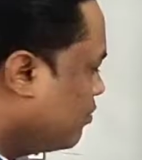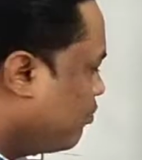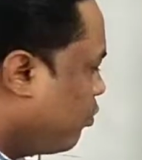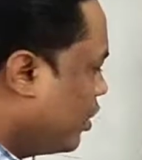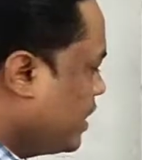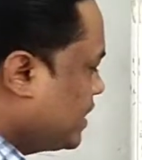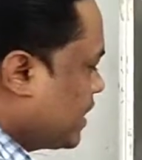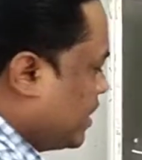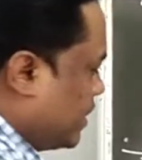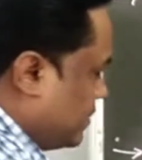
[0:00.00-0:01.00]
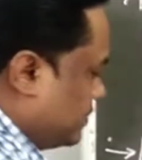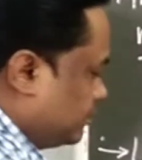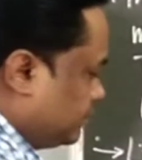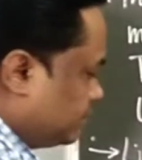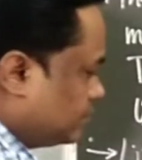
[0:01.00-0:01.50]
polyethylene,
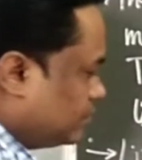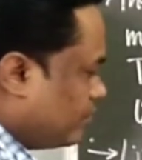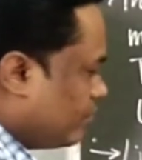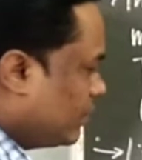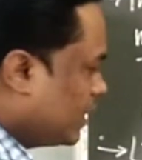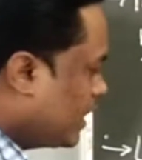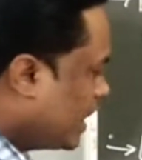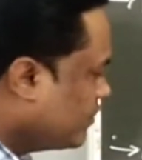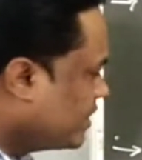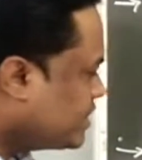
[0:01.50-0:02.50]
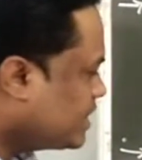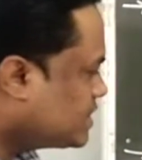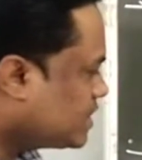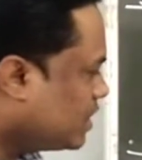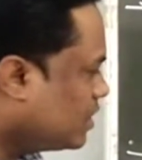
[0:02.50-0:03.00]
and which is a